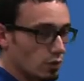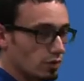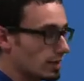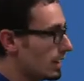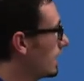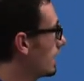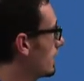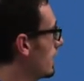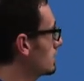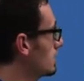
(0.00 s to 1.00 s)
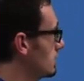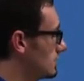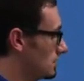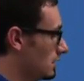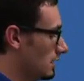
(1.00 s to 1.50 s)
the attic access.
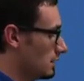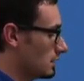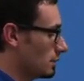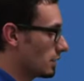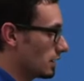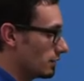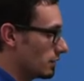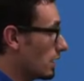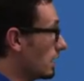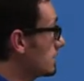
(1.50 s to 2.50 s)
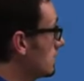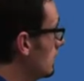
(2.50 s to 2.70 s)
So I'm going to give you guys a